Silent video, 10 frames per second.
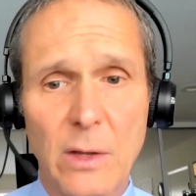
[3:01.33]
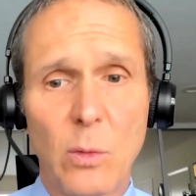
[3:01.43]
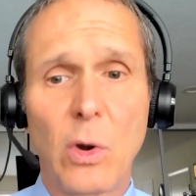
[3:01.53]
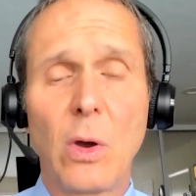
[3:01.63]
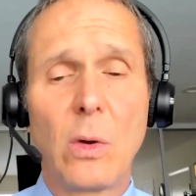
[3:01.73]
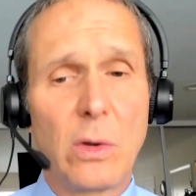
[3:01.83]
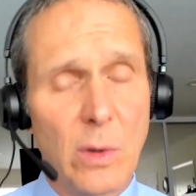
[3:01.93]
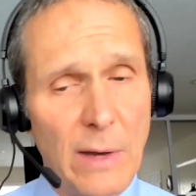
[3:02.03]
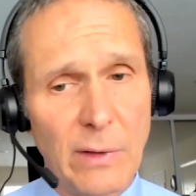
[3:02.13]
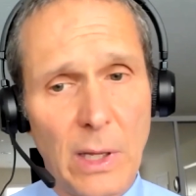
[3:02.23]
road and you
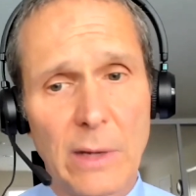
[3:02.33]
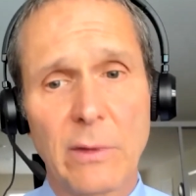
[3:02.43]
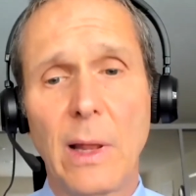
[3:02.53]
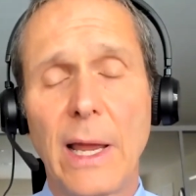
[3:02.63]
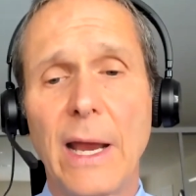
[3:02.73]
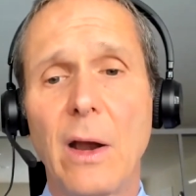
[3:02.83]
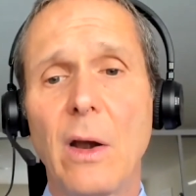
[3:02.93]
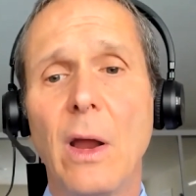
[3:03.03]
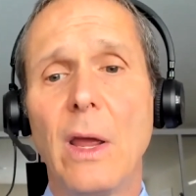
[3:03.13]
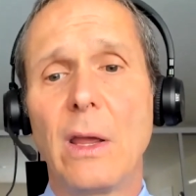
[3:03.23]
have a lot of
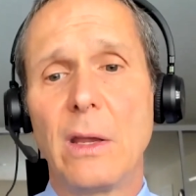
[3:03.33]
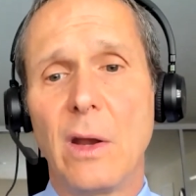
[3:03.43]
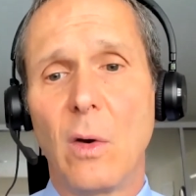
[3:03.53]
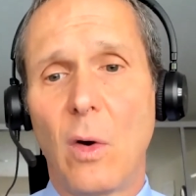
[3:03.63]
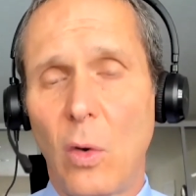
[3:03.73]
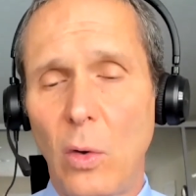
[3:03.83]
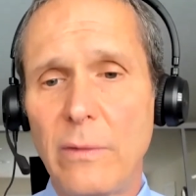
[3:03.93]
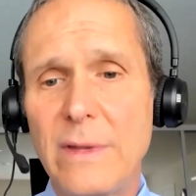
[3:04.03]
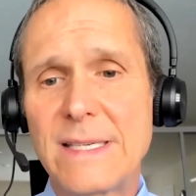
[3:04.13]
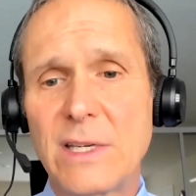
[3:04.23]
glare, all
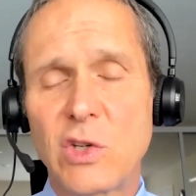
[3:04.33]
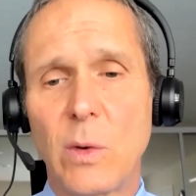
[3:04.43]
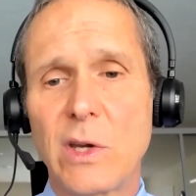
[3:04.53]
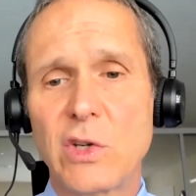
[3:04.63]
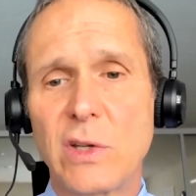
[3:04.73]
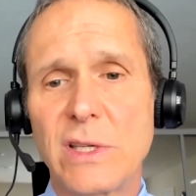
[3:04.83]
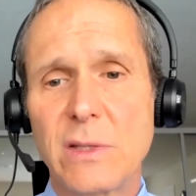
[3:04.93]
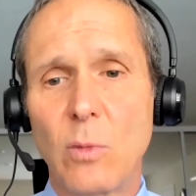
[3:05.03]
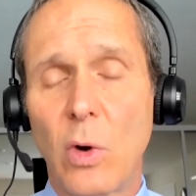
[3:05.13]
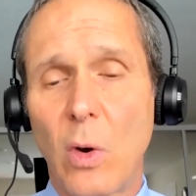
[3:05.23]
of these situations
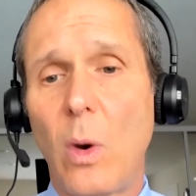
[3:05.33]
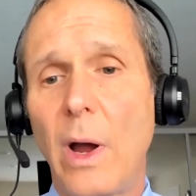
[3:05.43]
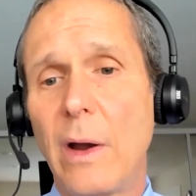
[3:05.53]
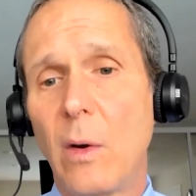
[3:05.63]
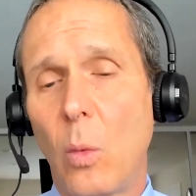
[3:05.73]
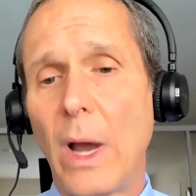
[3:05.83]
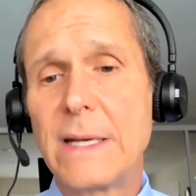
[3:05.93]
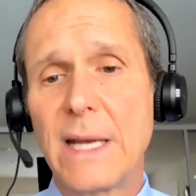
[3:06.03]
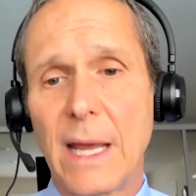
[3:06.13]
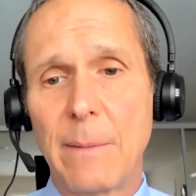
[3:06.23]
require wide
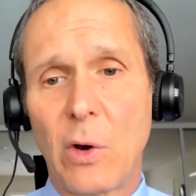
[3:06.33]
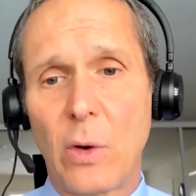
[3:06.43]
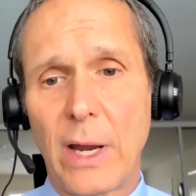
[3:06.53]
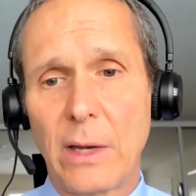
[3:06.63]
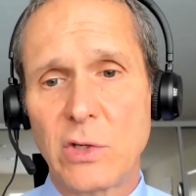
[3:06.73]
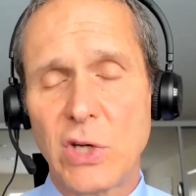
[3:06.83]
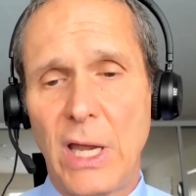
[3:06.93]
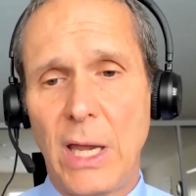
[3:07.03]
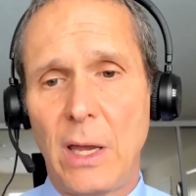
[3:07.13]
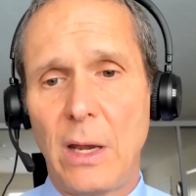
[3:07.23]
dynamic range.
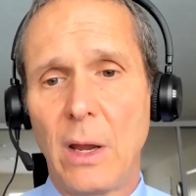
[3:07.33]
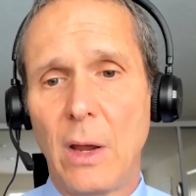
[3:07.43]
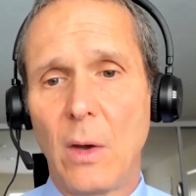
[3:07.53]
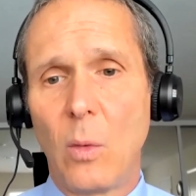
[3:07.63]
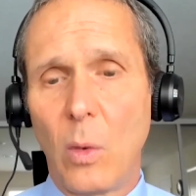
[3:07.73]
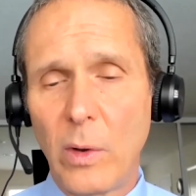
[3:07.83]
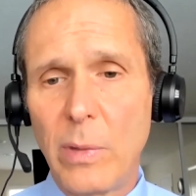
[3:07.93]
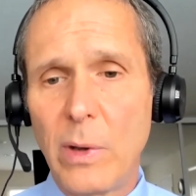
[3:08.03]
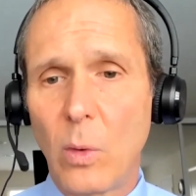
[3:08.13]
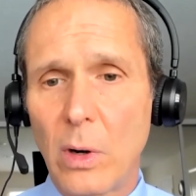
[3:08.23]
And what we've
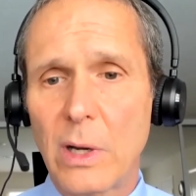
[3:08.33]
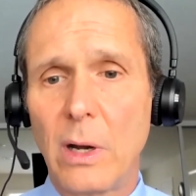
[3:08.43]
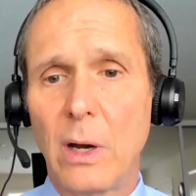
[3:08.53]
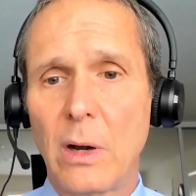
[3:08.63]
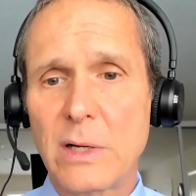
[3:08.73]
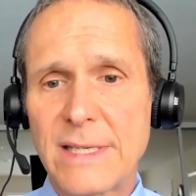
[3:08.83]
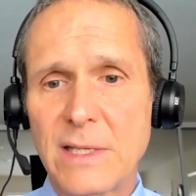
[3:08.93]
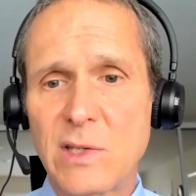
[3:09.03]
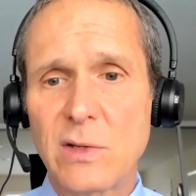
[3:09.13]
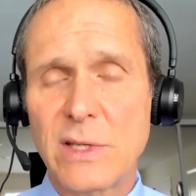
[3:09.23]
been working on are
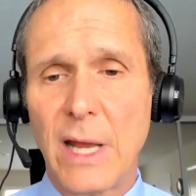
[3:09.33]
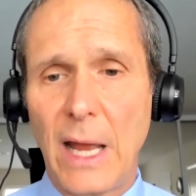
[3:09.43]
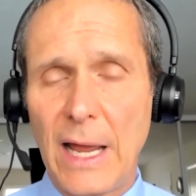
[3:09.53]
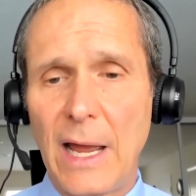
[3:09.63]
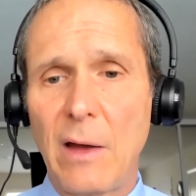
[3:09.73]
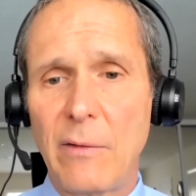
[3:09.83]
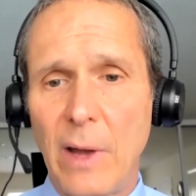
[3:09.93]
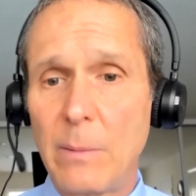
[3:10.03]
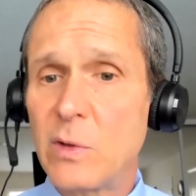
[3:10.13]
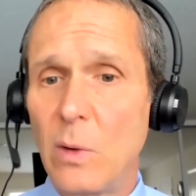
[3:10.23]
sensors that have
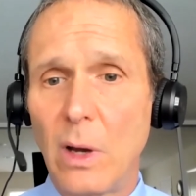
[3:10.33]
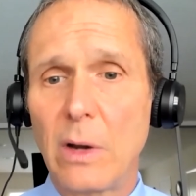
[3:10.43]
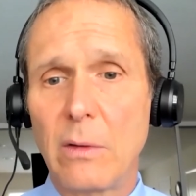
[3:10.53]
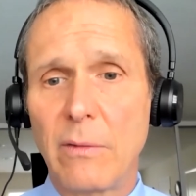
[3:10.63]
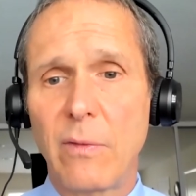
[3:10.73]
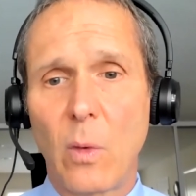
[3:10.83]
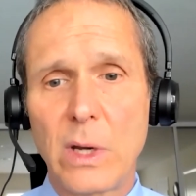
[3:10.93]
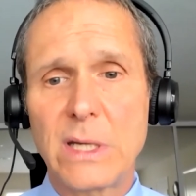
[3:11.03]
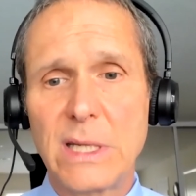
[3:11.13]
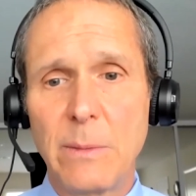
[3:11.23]
up to
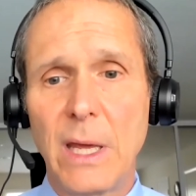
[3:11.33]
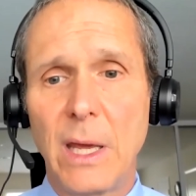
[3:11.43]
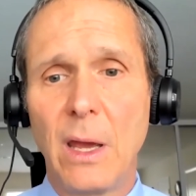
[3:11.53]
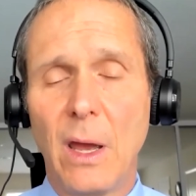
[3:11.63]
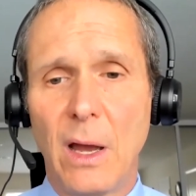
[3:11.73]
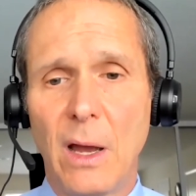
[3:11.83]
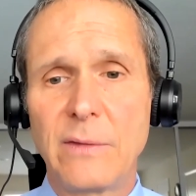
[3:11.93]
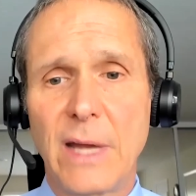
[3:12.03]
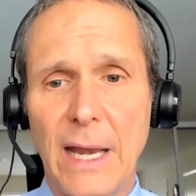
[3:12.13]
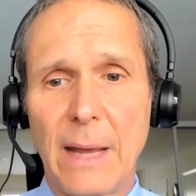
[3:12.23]
140 dB
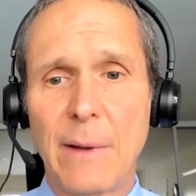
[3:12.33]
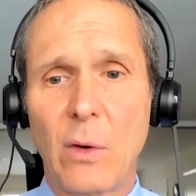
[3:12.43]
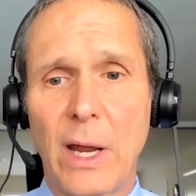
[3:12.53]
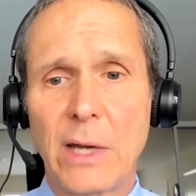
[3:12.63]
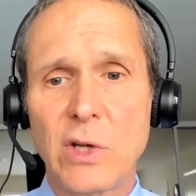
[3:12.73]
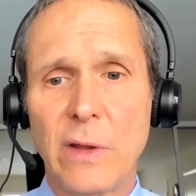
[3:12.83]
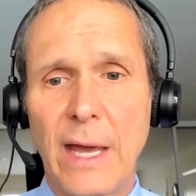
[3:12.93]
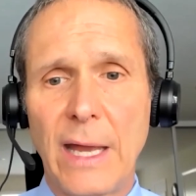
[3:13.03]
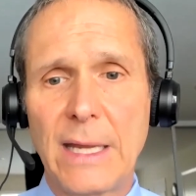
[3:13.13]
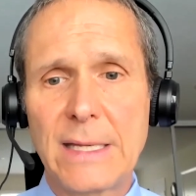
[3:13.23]
of dynamic range. And
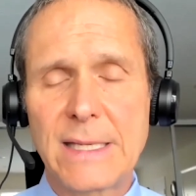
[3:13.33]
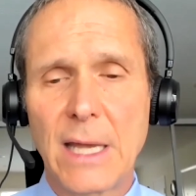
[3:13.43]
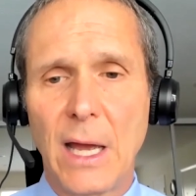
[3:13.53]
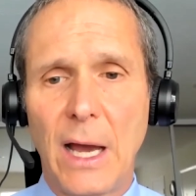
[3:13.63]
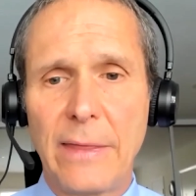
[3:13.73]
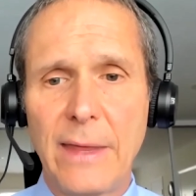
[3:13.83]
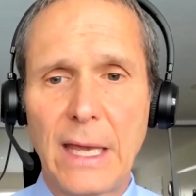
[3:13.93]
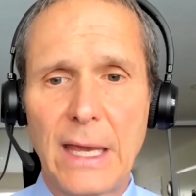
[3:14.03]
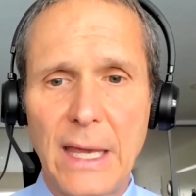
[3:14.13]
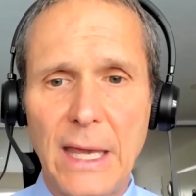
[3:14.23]
that is, I
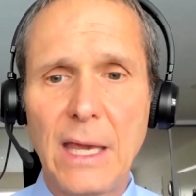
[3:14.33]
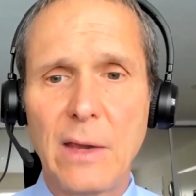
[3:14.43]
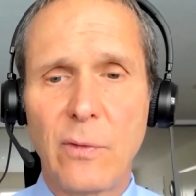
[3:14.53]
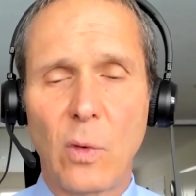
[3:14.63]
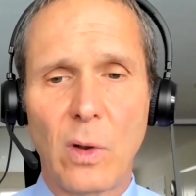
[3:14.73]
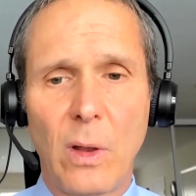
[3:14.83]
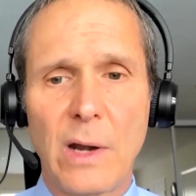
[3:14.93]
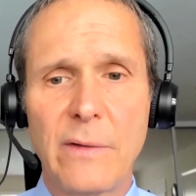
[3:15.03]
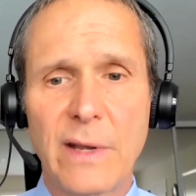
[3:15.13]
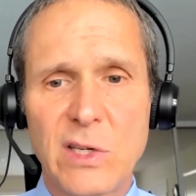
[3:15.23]
think, key for a
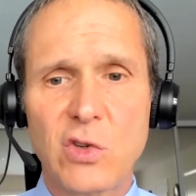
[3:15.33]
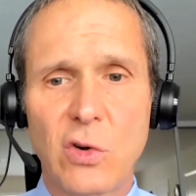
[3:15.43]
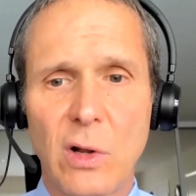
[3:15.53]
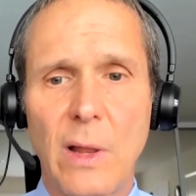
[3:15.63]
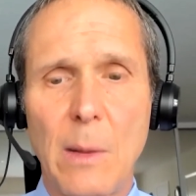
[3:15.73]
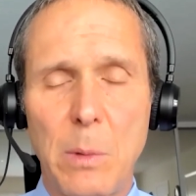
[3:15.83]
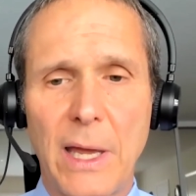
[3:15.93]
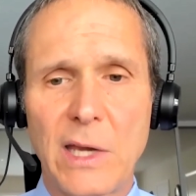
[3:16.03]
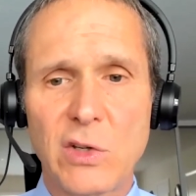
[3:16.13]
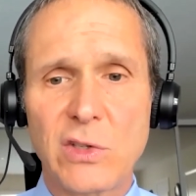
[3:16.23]
lot of external
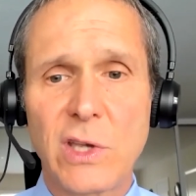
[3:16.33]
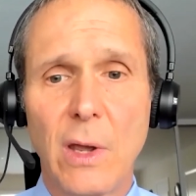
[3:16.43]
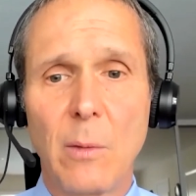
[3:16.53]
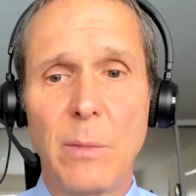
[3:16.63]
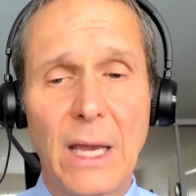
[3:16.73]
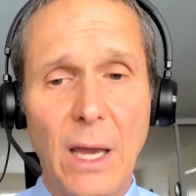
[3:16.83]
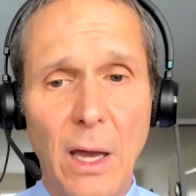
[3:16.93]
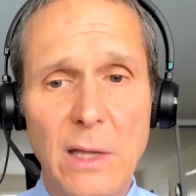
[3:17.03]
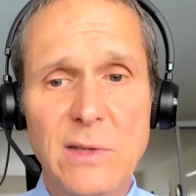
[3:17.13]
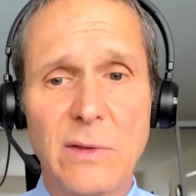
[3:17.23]
applications
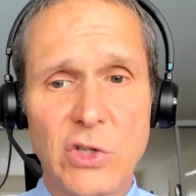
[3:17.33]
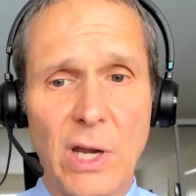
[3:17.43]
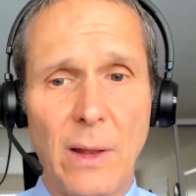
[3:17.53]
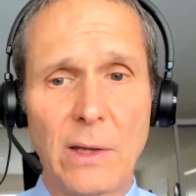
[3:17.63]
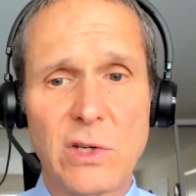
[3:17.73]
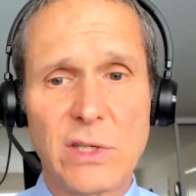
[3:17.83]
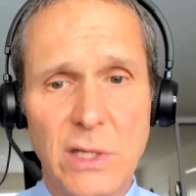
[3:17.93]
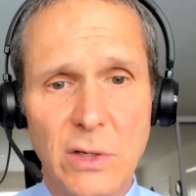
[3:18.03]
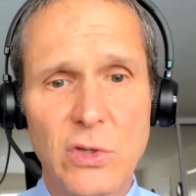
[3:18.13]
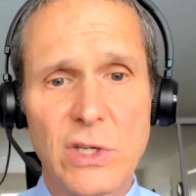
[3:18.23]
because of the challenges
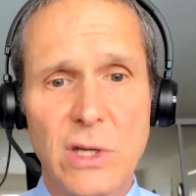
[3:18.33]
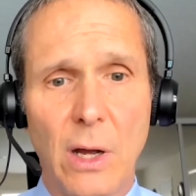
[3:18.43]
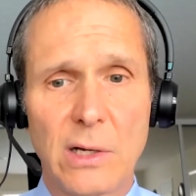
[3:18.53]
that you just talked